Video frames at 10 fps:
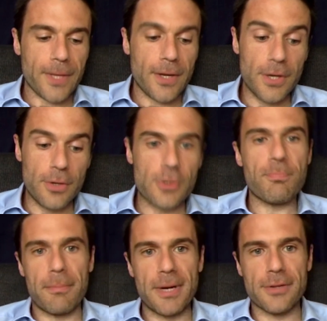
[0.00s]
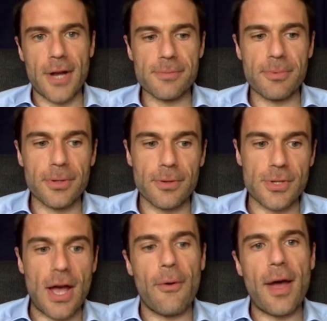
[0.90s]
reduce public transport
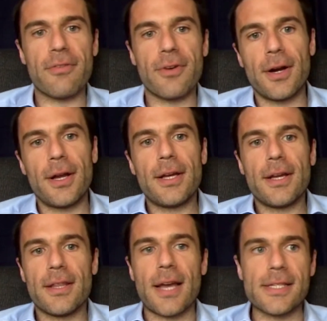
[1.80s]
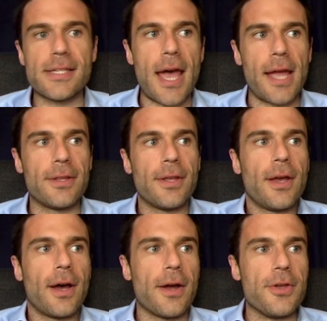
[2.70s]
use. However, that said,
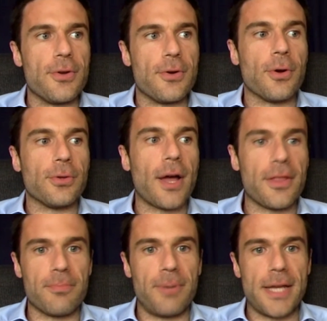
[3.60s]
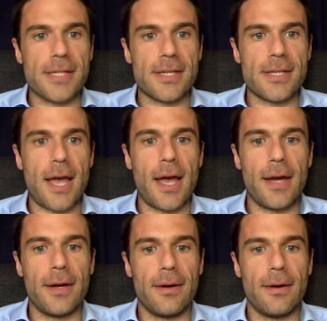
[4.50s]
you go to other places,
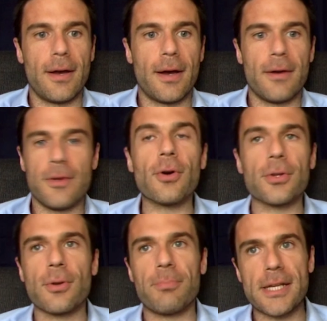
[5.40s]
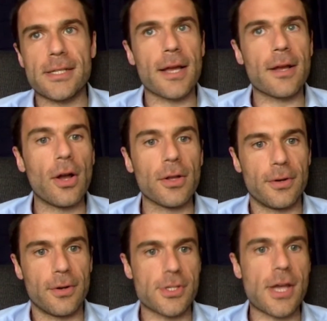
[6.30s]
and you go to a place like
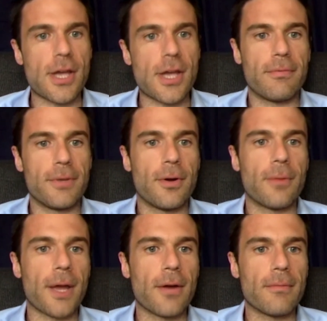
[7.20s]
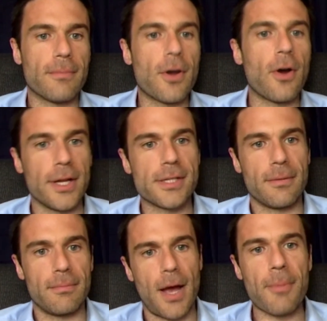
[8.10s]
London, because I have, you know, my colleagues,
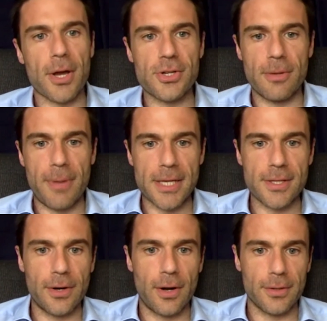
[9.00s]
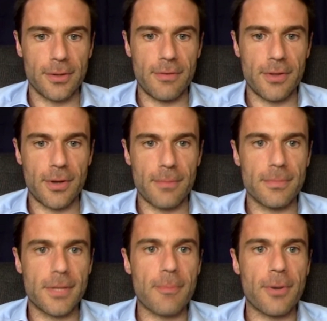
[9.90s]
and I'm actually based in London, even though I'm
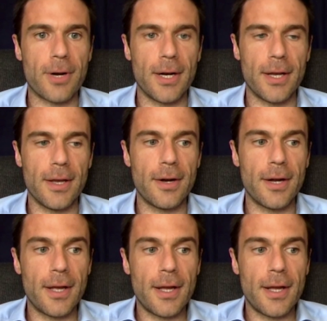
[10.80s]
temporarily here.